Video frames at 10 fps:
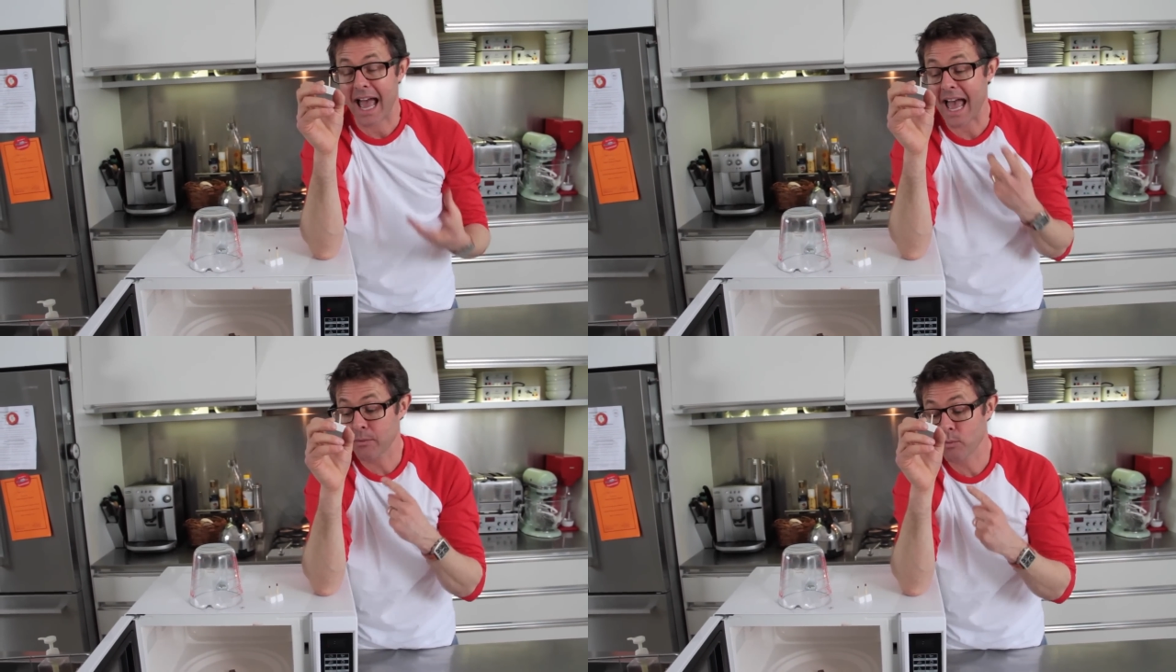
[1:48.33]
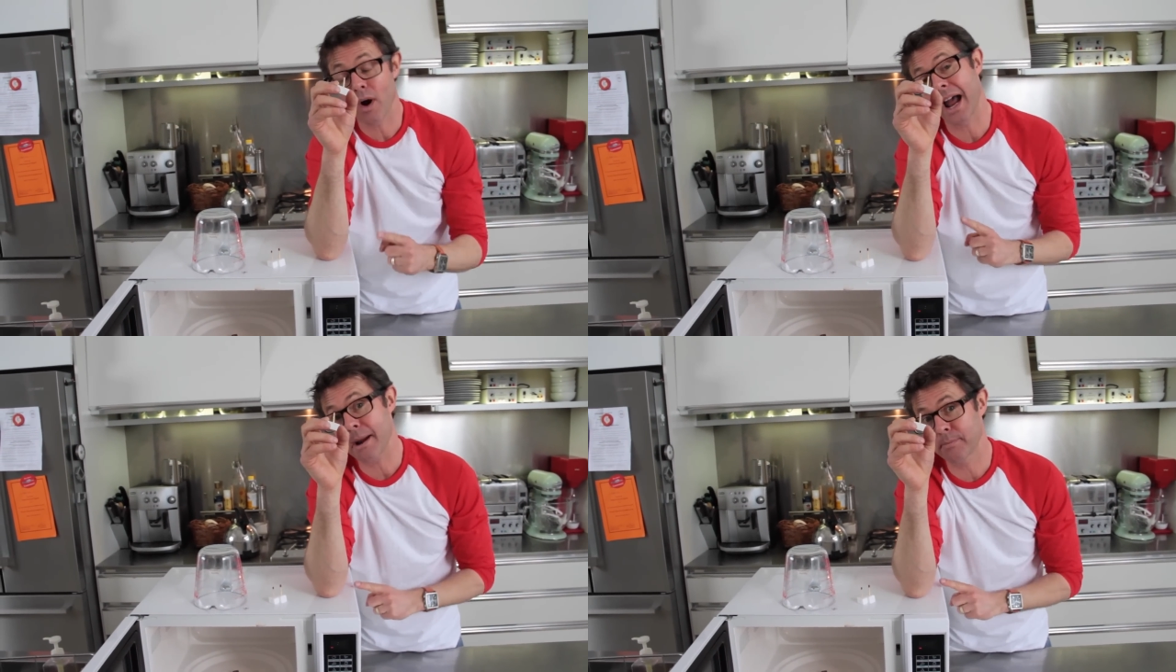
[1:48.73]
And
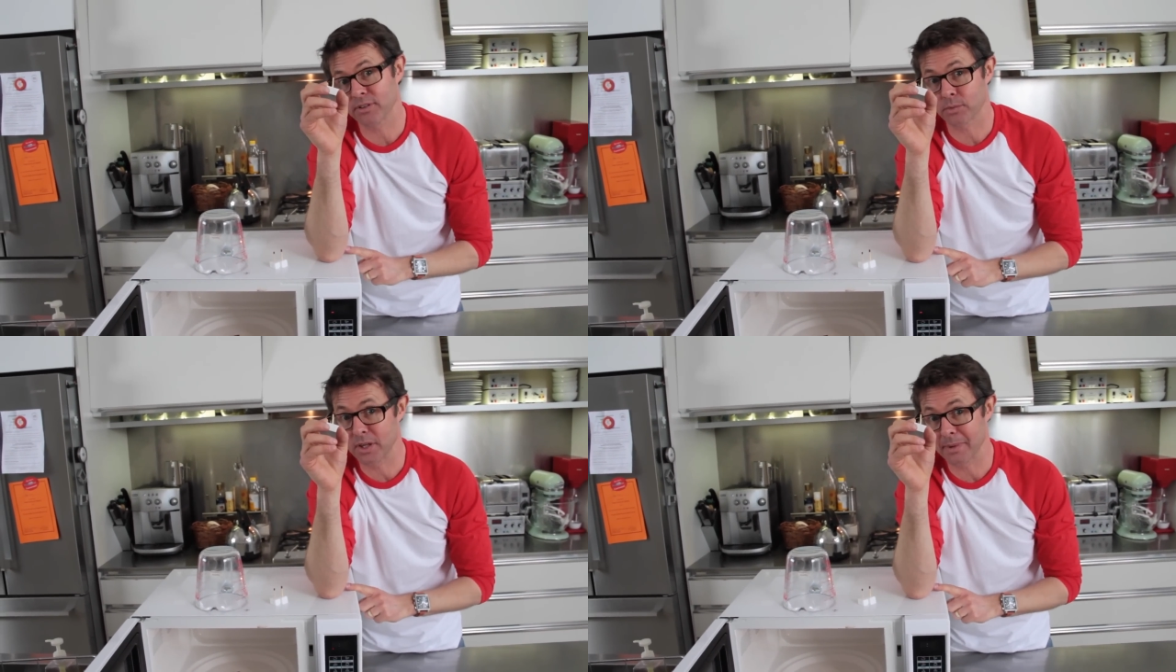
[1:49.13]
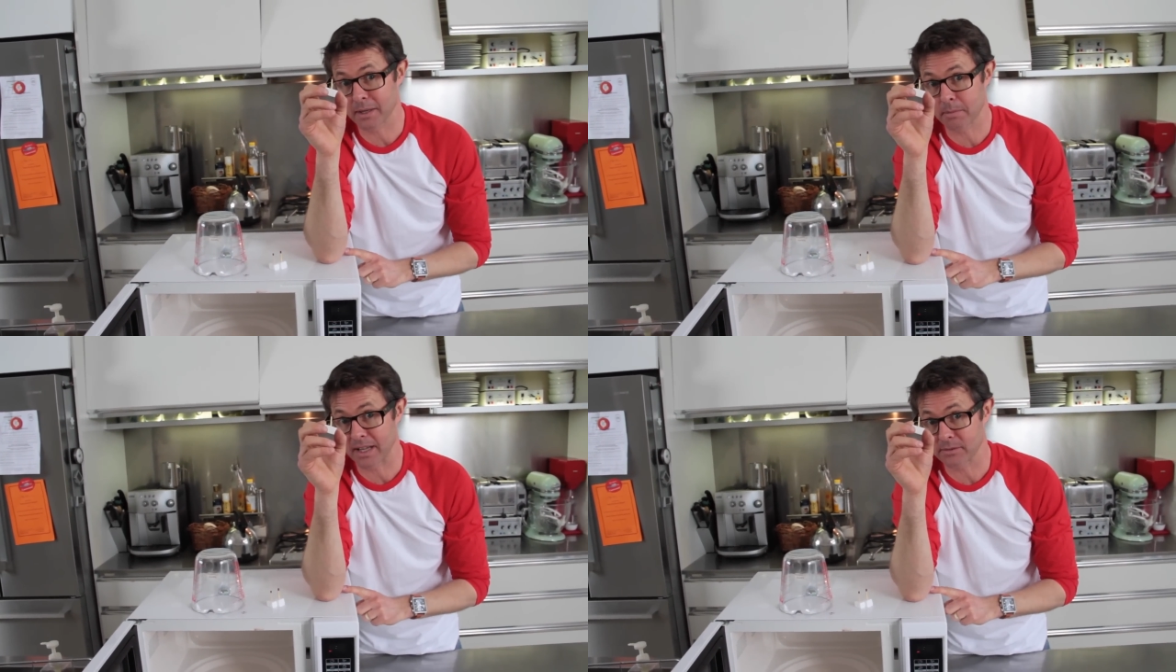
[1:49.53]
what happens when you make a
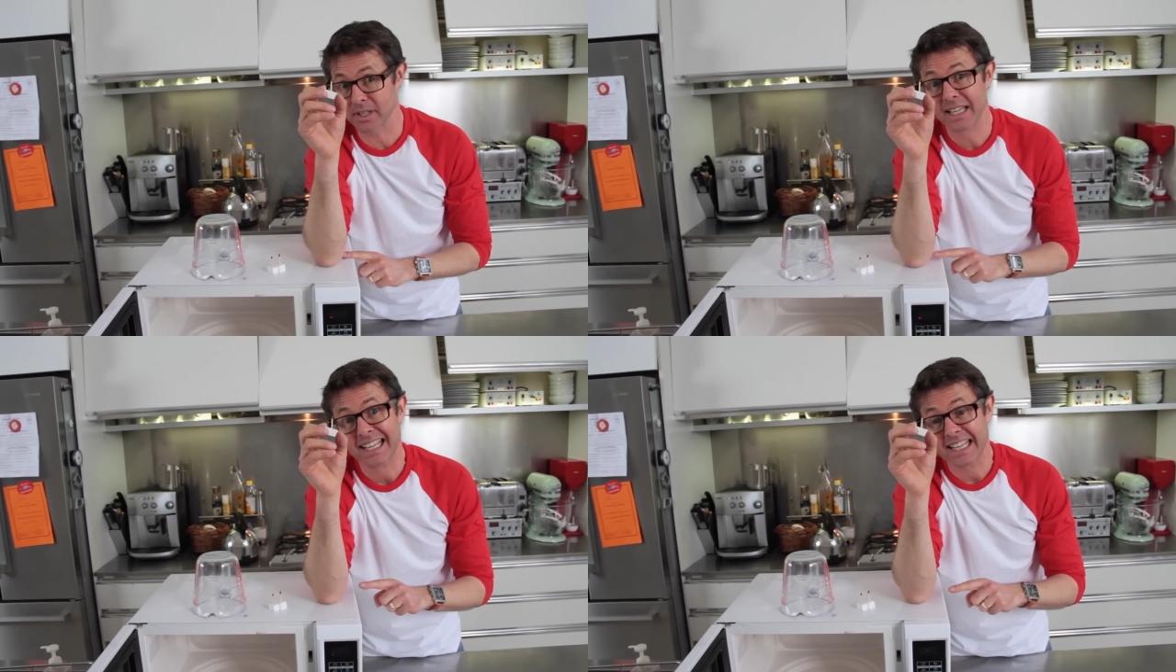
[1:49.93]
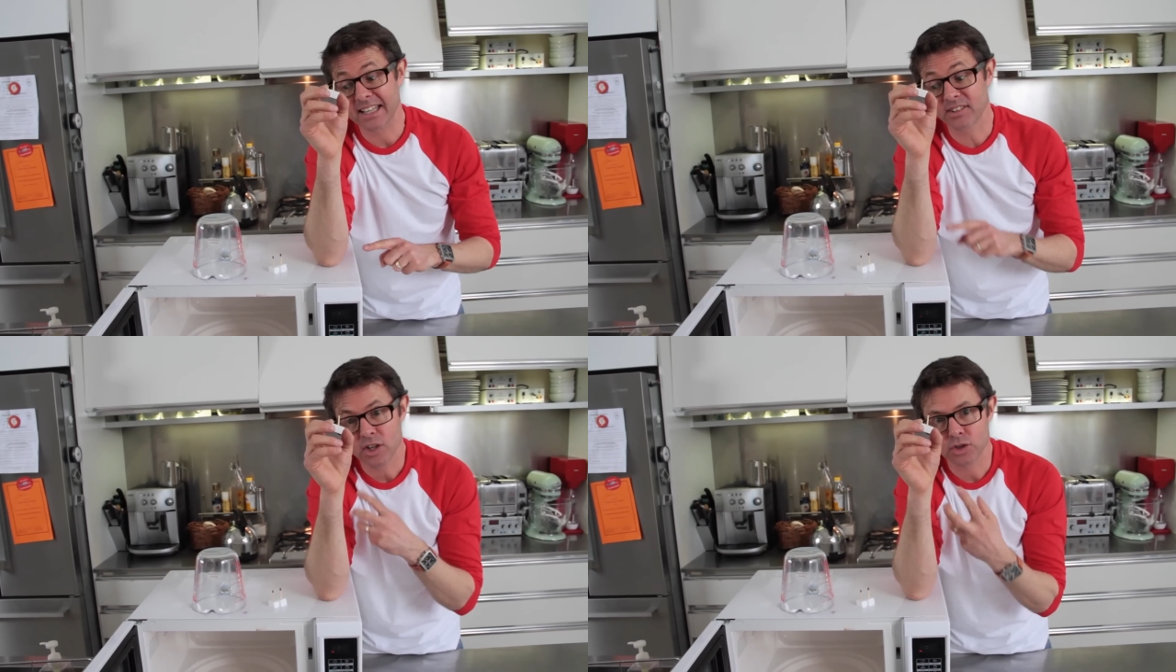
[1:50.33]
plasma
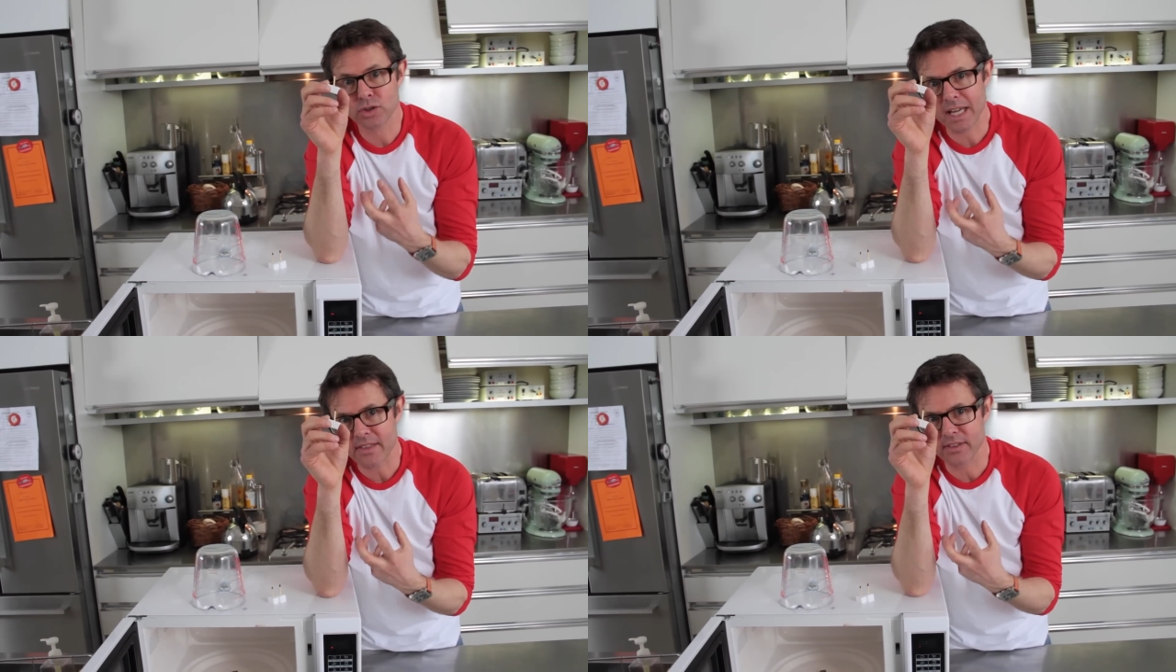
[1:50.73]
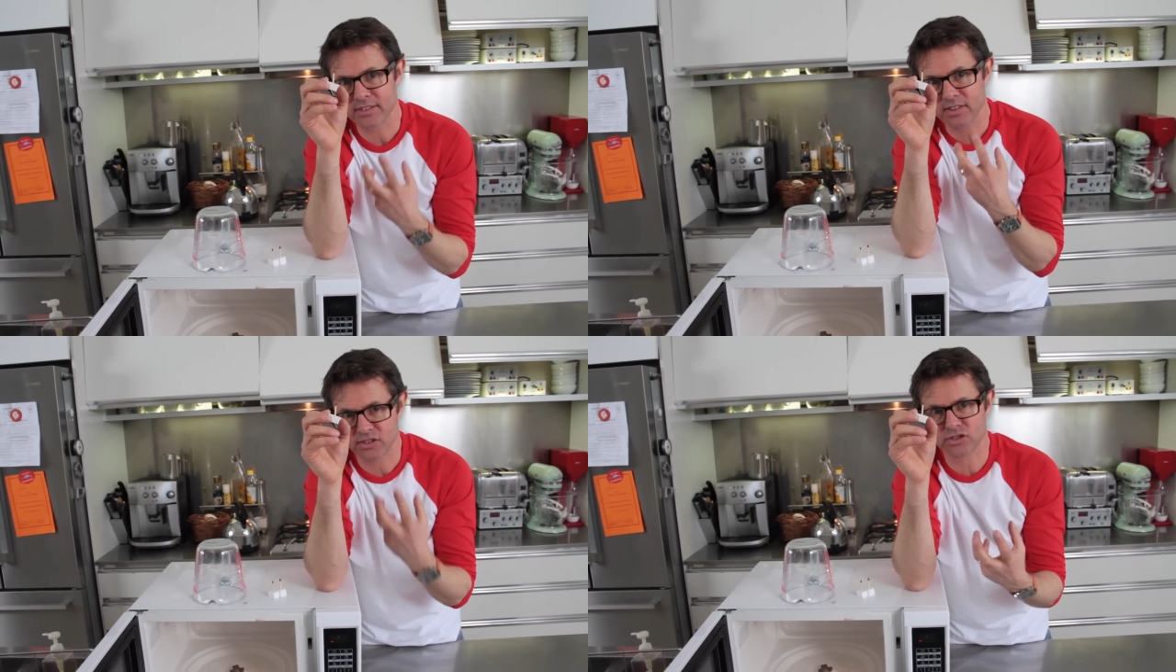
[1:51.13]
is you'll get
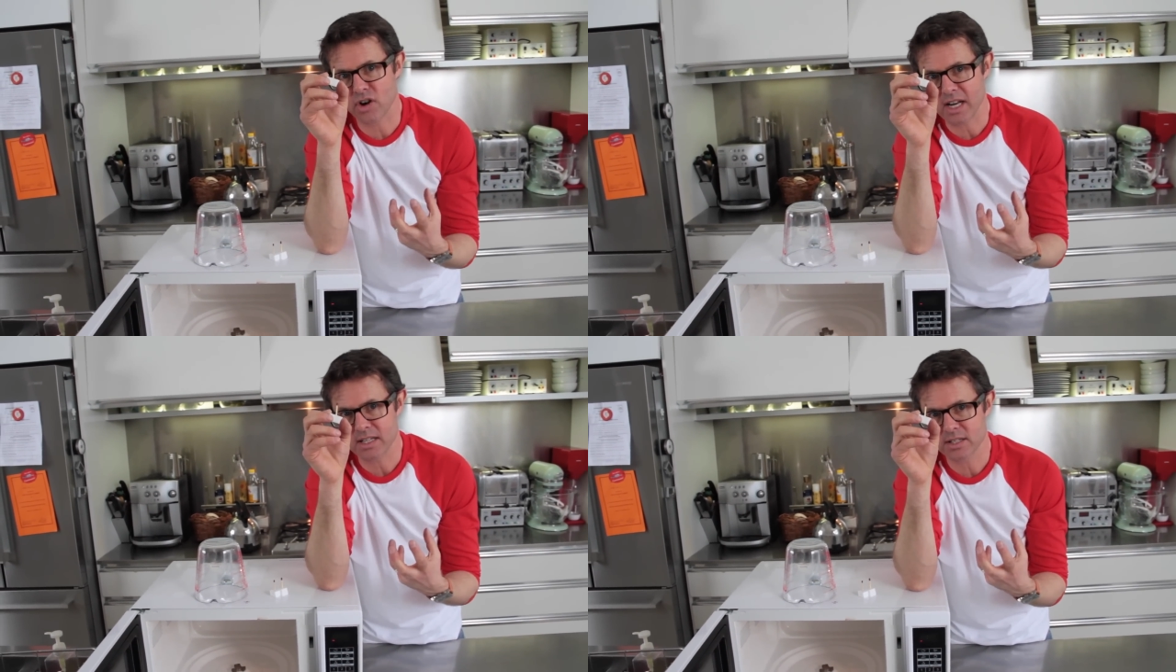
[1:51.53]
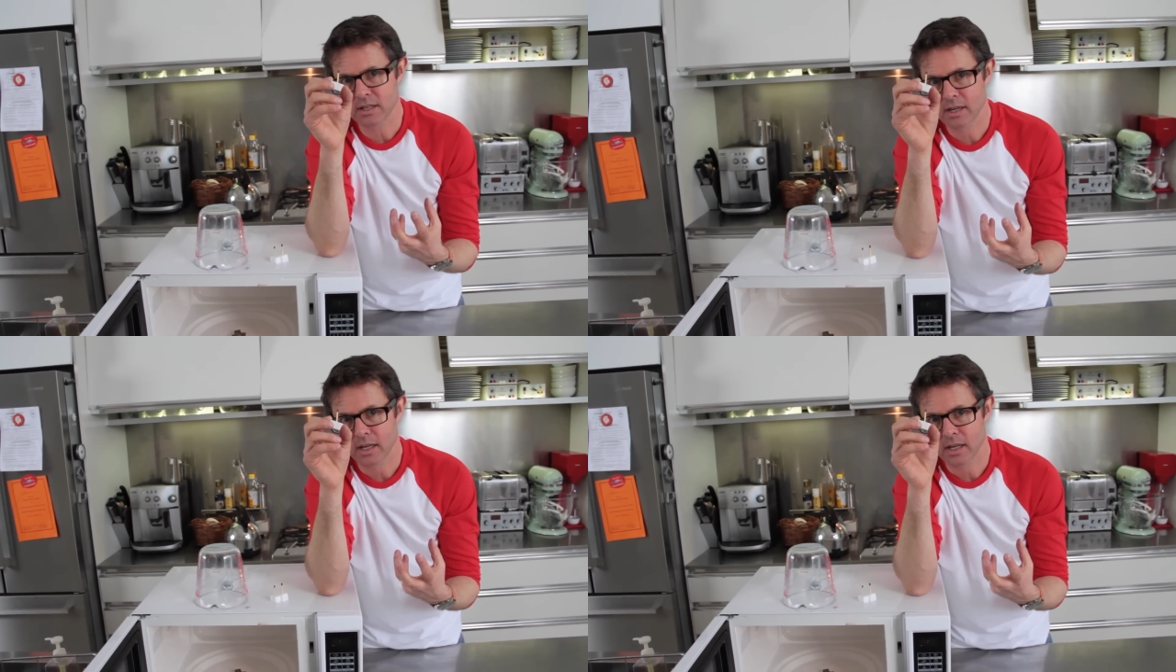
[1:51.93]
this strange